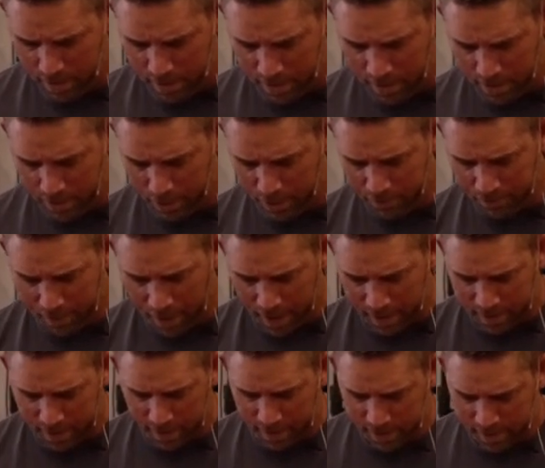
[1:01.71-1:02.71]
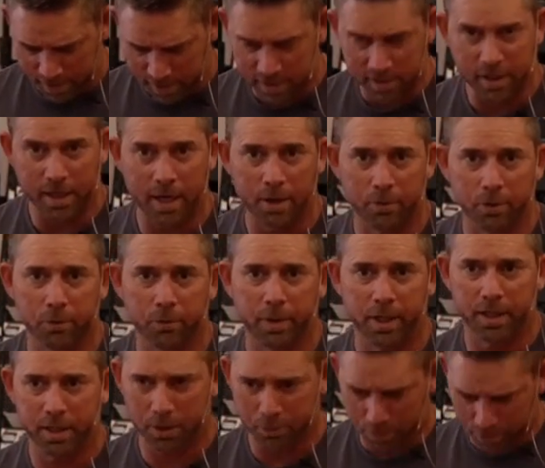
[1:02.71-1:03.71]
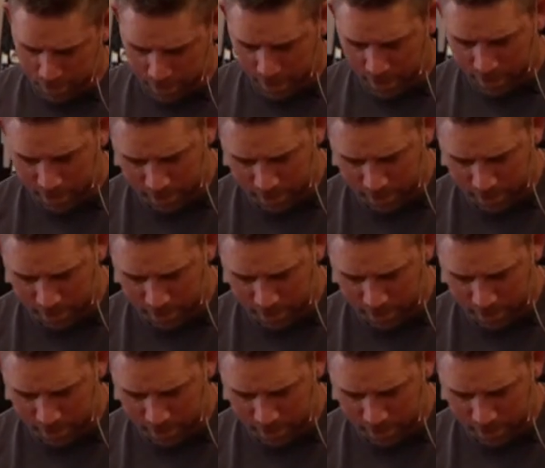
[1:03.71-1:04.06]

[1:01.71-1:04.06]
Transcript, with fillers: you know, if I take us an hour, Randy will take